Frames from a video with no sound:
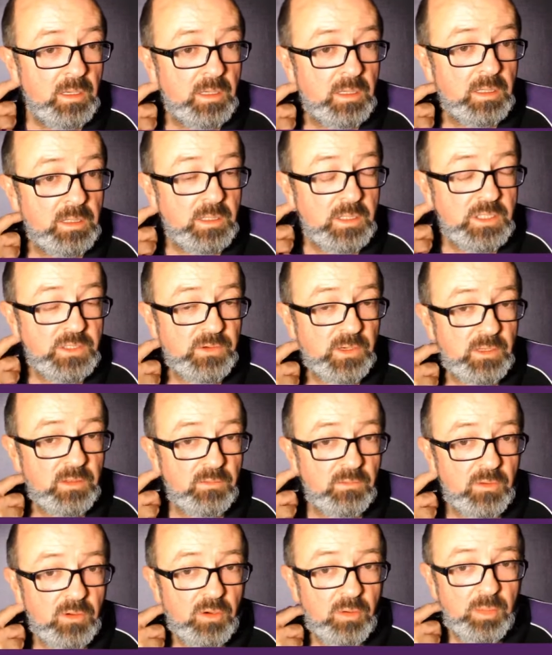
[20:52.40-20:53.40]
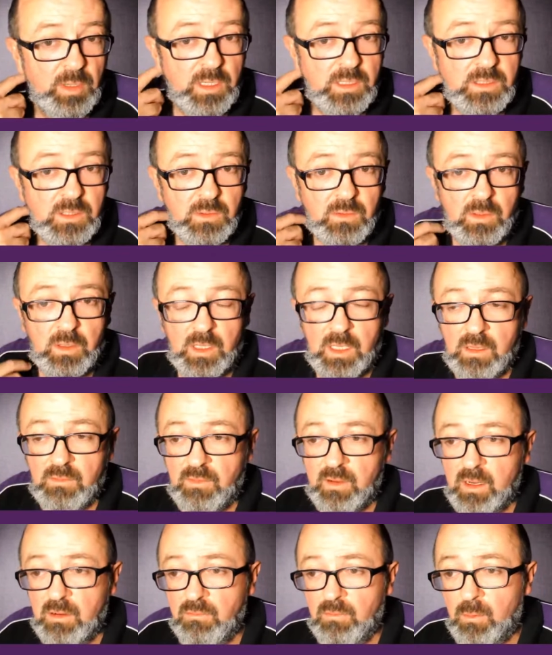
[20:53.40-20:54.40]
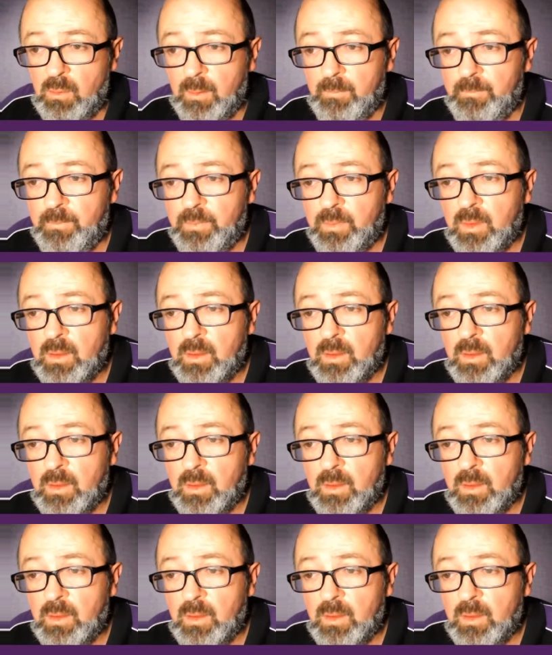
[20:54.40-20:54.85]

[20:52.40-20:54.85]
Uh, the strength of the hobby is a good thing for everyone.